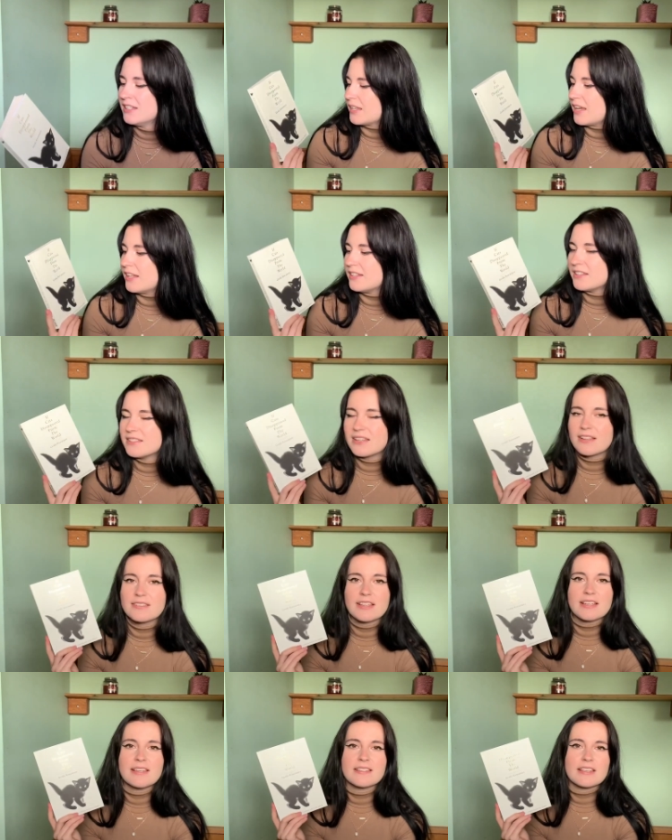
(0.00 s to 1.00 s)
And this sounds
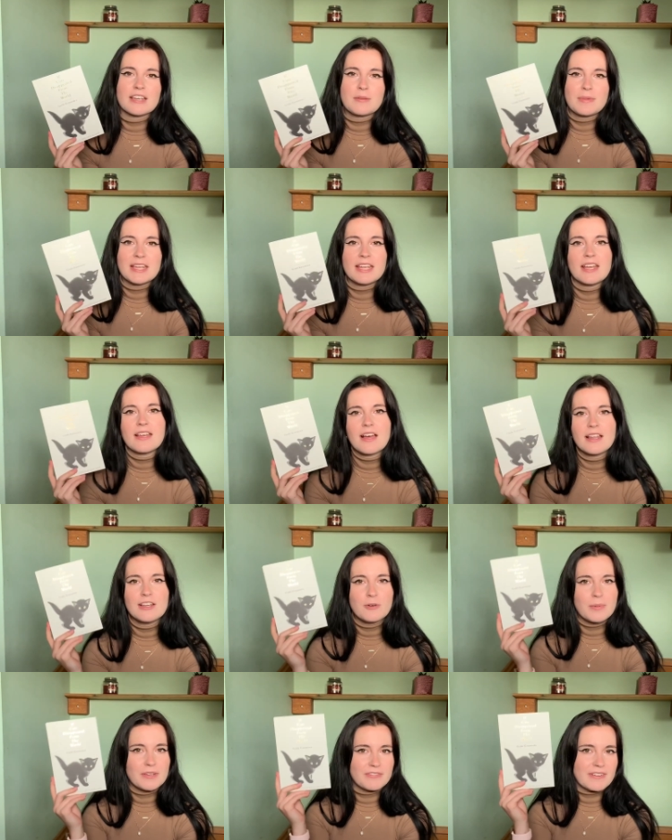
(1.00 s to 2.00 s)
like it's going to be a little
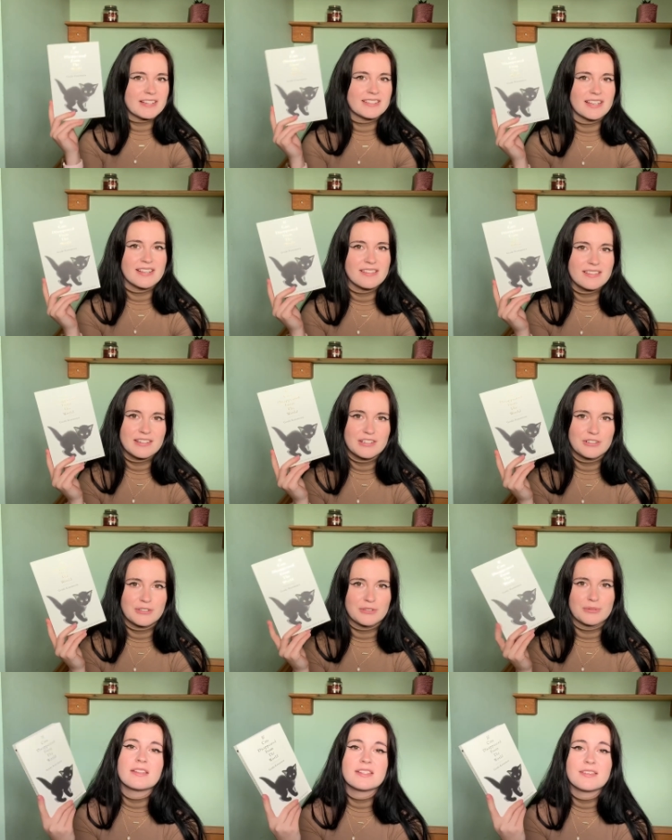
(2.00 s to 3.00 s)
bit
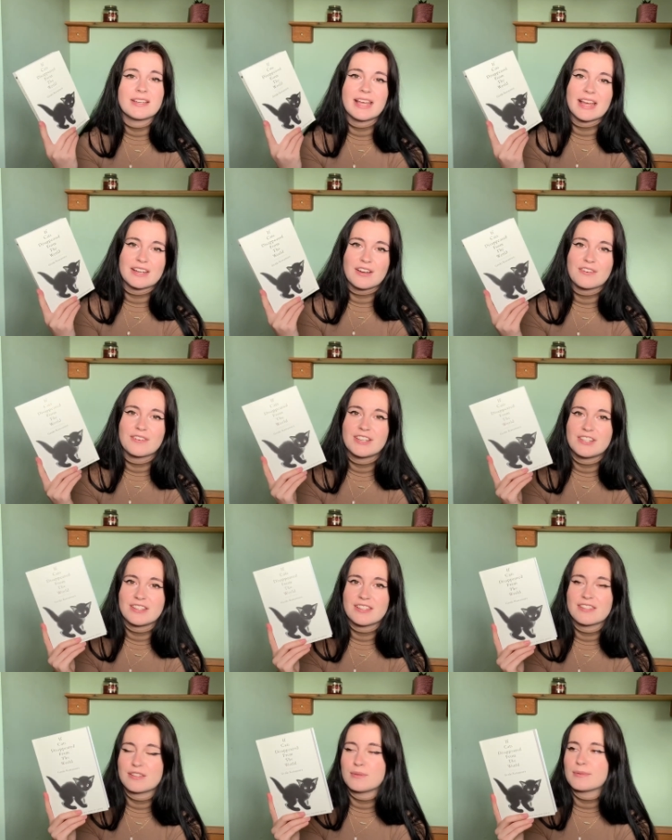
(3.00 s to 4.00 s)
fantastical. So again, I'll read you the
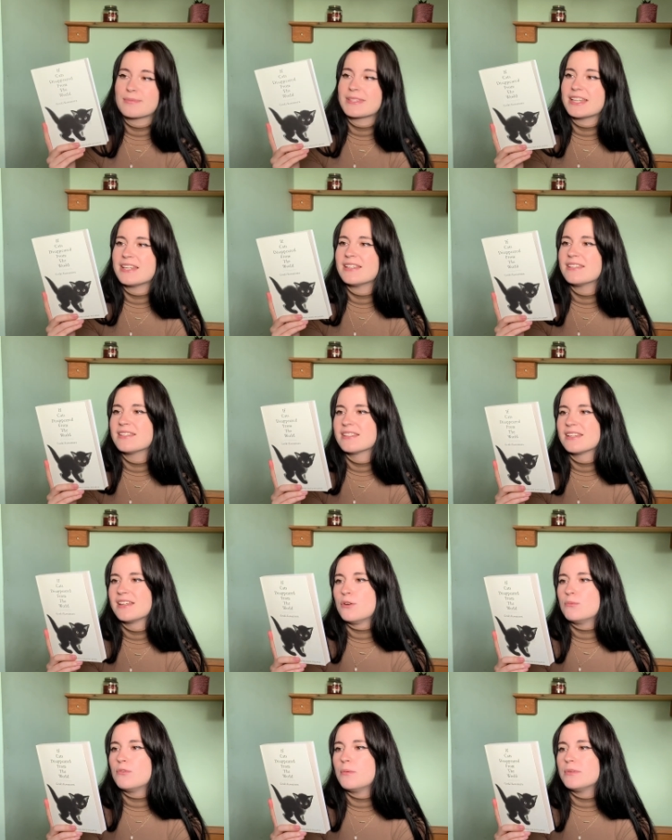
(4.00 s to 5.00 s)
synopsis.
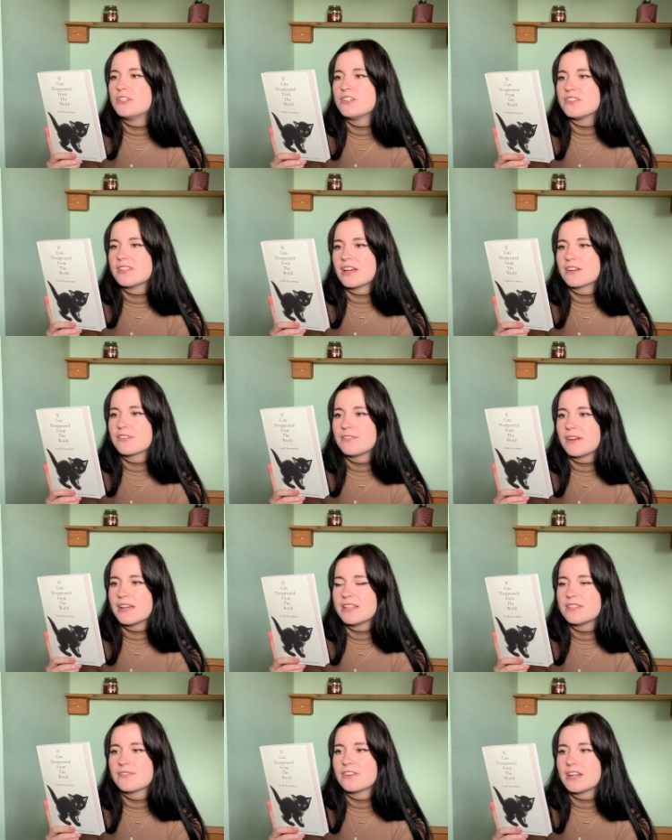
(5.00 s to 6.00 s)
What would you
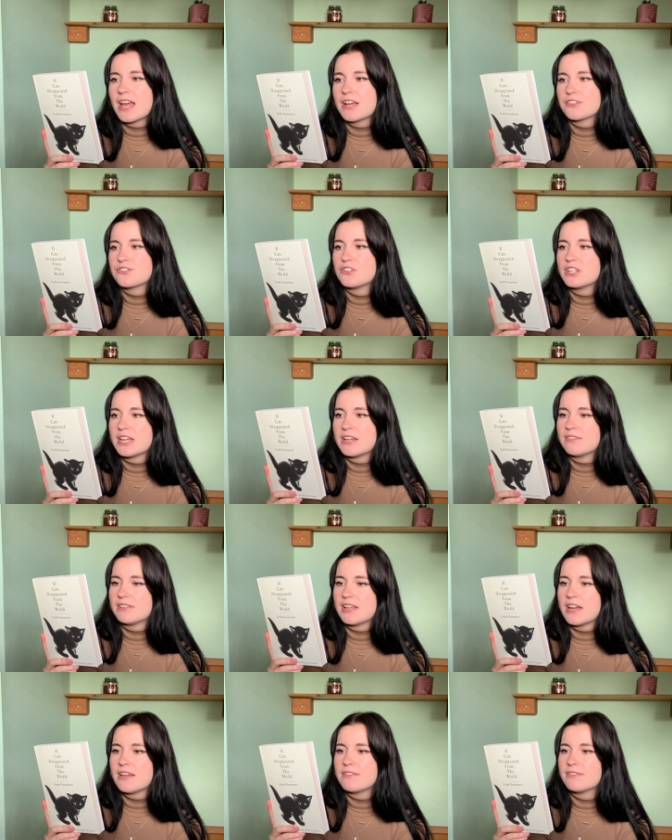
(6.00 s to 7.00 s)
sacrifice for an extra day of
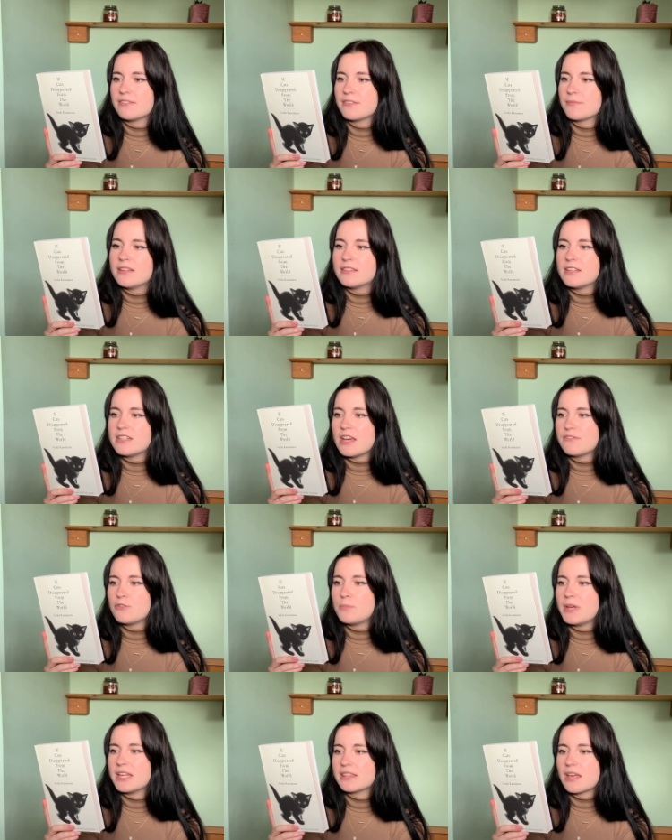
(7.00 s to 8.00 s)
life? The devil
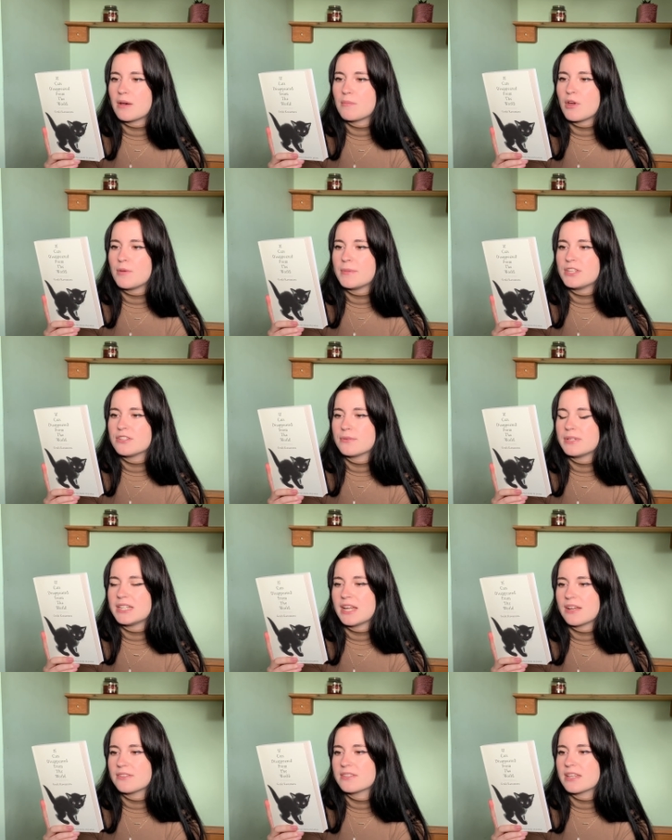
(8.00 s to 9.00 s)
picked that moment to
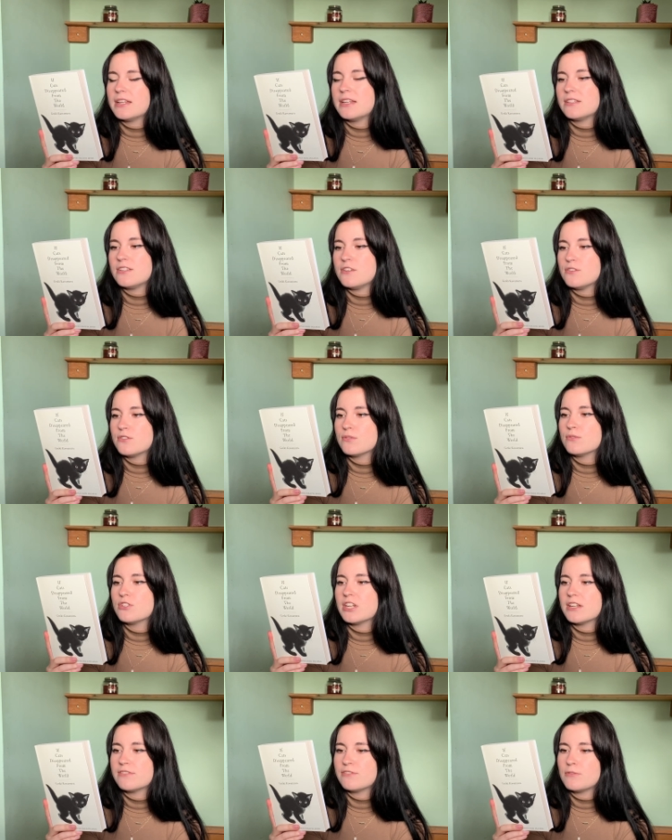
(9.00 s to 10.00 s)
announce in his usual
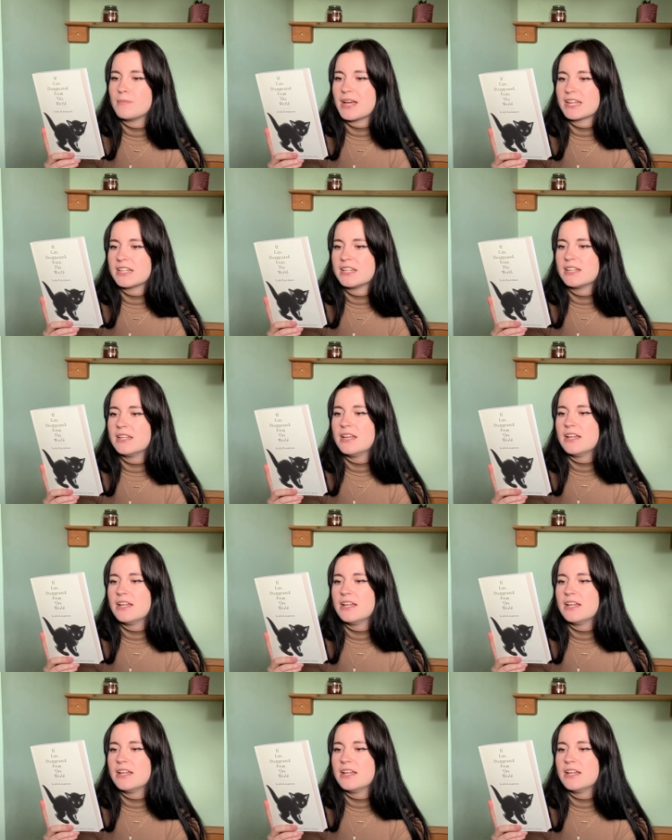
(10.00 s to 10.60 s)
cheerful manner